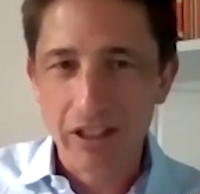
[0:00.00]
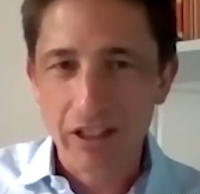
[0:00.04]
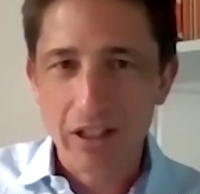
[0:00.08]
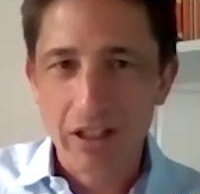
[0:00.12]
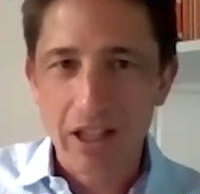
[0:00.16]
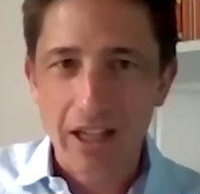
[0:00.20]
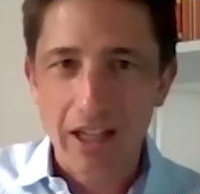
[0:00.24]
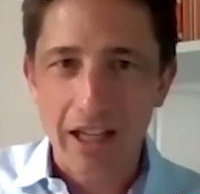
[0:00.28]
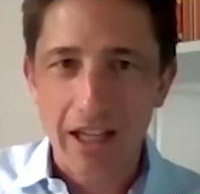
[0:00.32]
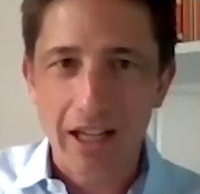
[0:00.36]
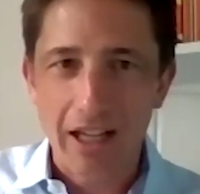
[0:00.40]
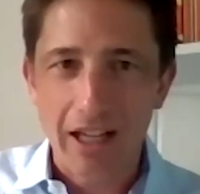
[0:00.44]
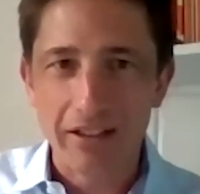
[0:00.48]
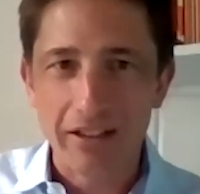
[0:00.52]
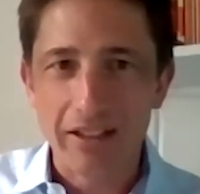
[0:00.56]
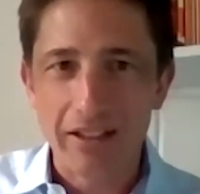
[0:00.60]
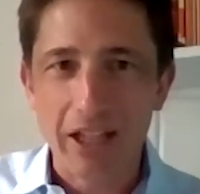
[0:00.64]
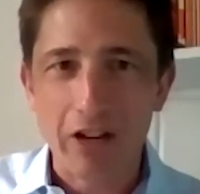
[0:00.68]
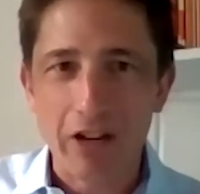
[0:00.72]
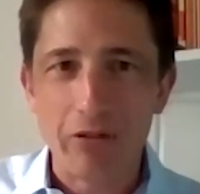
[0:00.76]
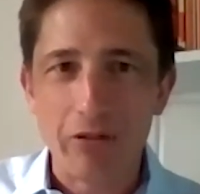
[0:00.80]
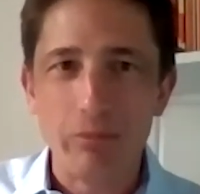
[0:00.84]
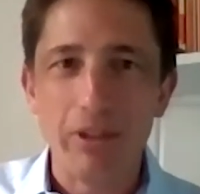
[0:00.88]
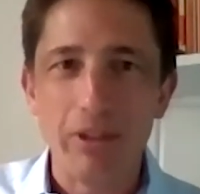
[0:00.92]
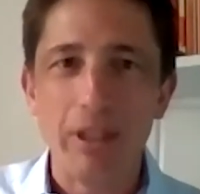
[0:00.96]
It had a
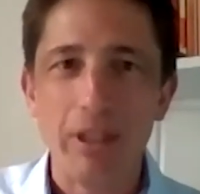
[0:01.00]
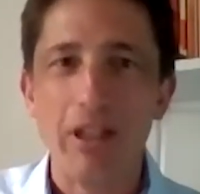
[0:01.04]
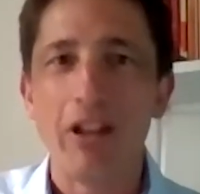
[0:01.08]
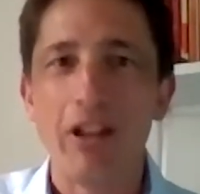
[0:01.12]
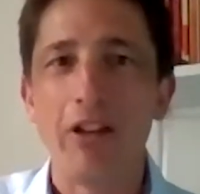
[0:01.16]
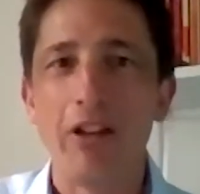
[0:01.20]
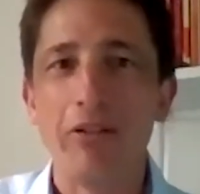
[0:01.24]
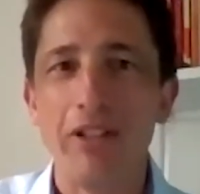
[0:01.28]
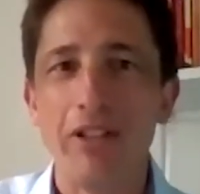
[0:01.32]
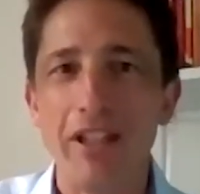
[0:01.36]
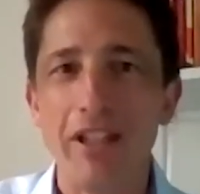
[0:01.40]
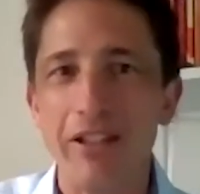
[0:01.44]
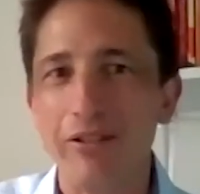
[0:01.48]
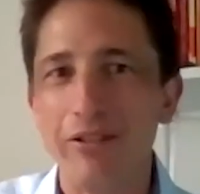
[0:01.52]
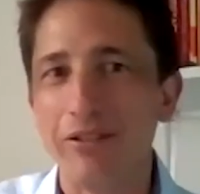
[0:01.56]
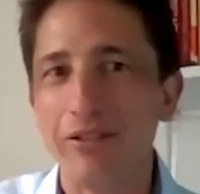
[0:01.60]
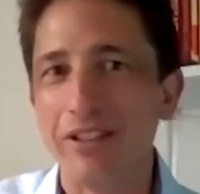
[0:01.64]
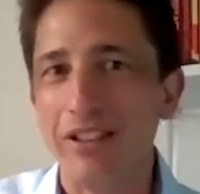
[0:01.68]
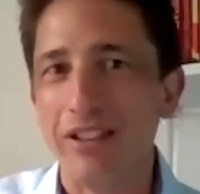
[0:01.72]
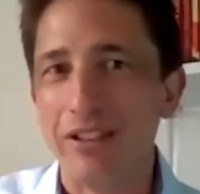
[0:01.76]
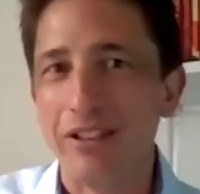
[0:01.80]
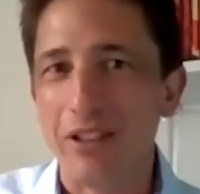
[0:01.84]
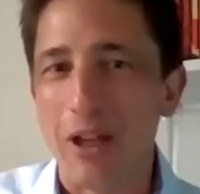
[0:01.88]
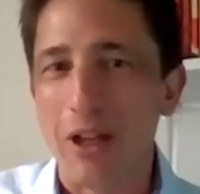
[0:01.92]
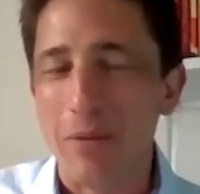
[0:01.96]
terribly low yield in
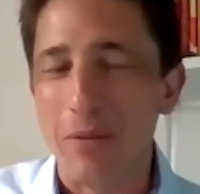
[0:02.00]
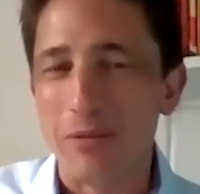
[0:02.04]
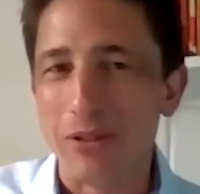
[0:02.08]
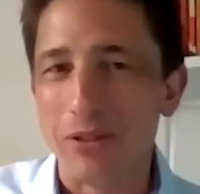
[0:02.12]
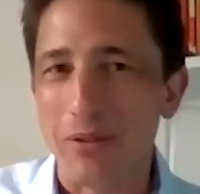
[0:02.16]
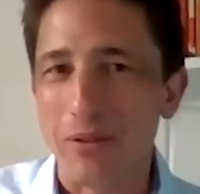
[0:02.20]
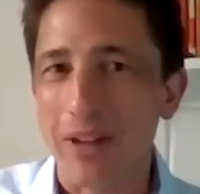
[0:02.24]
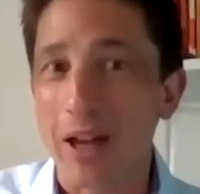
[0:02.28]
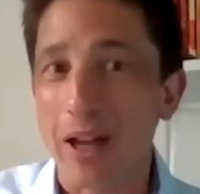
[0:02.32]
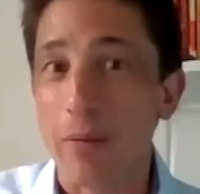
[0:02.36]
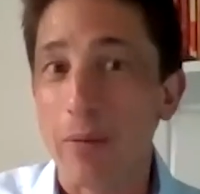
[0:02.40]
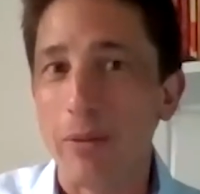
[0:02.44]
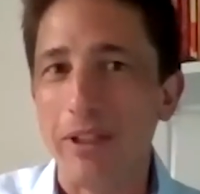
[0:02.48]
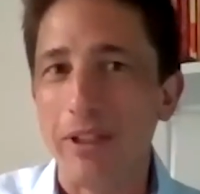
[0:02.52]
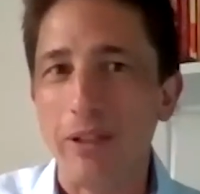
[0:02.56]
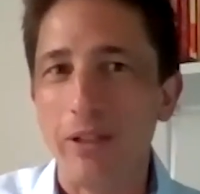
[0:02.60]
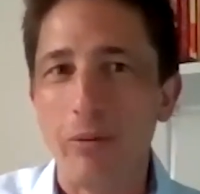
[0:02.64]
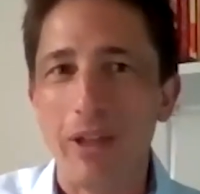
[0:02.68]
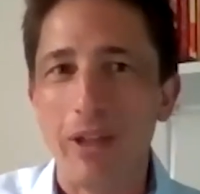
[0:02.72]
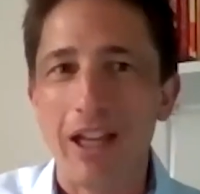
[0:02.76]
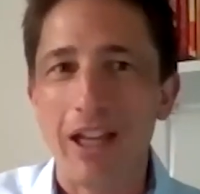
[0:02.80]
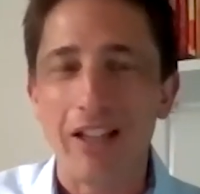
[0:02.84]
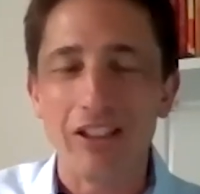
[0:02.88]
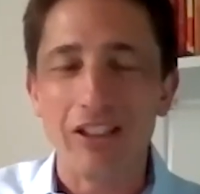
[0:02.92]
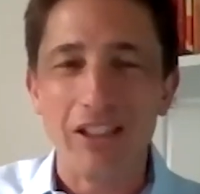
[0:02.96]
terms of how many we
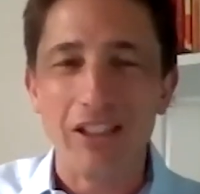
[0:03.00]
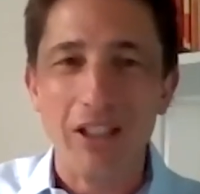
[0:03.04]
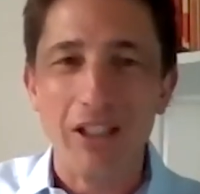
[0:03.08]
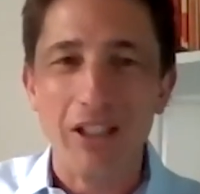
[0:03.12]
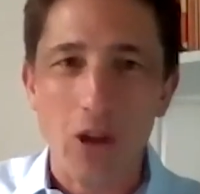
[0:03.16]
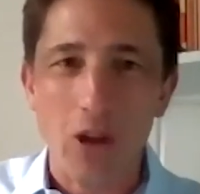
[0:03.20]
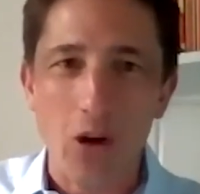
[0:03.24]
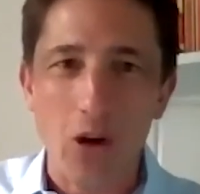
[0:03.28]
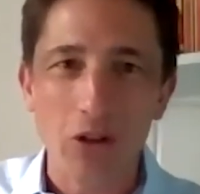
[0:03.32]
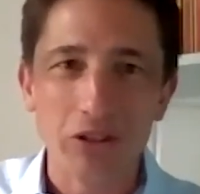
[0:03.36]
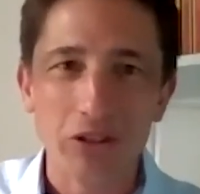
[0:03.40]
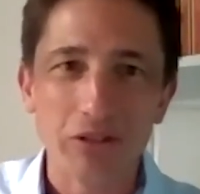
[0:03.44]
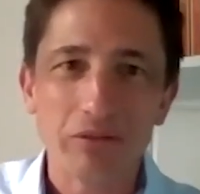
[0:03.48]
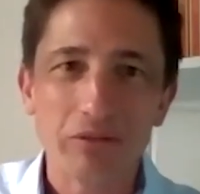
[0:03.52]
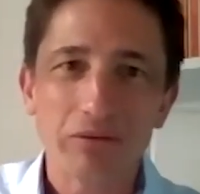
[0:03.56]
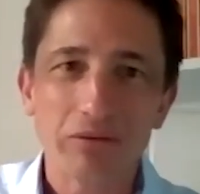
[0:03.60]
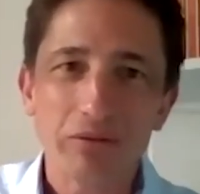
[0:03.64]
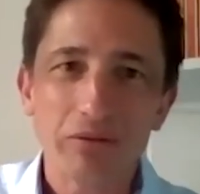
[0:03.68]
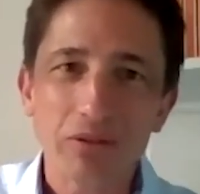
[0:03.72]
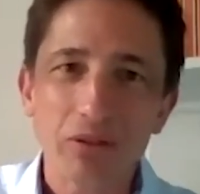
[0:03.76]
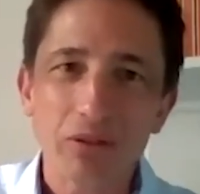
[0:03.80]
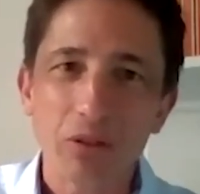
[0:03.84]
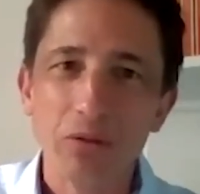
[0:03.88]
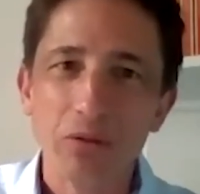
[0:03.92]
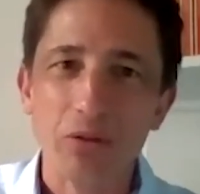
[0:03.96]
actually got
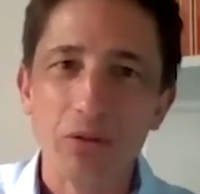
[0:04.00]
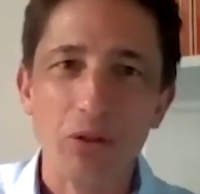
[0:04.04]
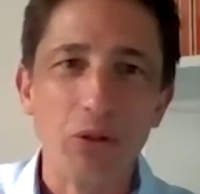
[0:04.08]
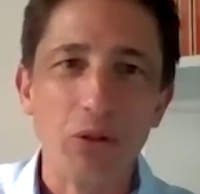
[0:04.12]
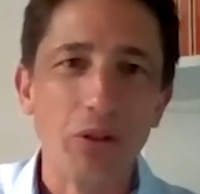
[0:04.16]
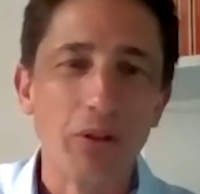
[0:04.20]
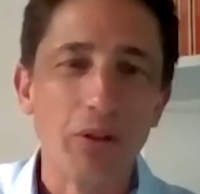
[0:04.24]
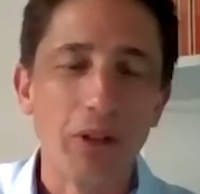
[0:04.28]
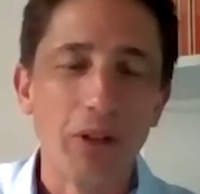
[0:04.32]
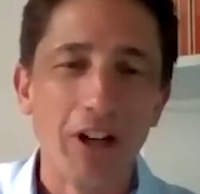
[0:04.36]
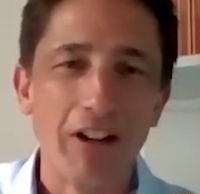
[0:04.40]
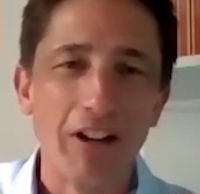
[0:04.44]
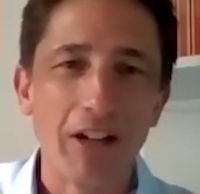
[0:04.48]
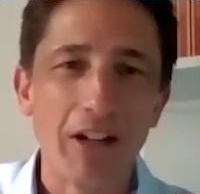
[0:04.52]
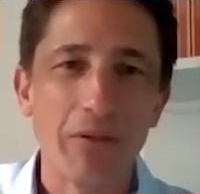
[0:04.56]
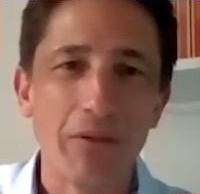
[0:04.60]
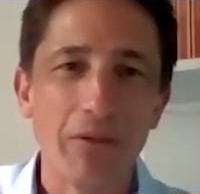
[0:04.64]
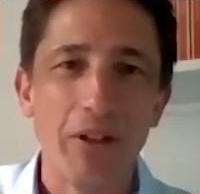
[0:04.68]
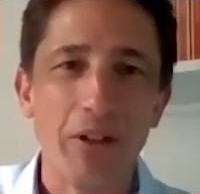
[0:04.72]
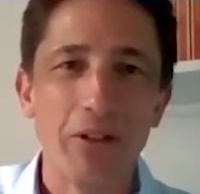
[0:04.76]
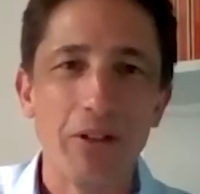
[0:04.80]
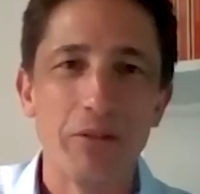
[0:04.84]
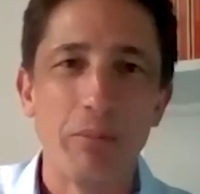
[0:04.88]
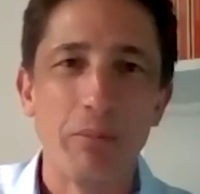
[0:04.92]
for all of our efforts.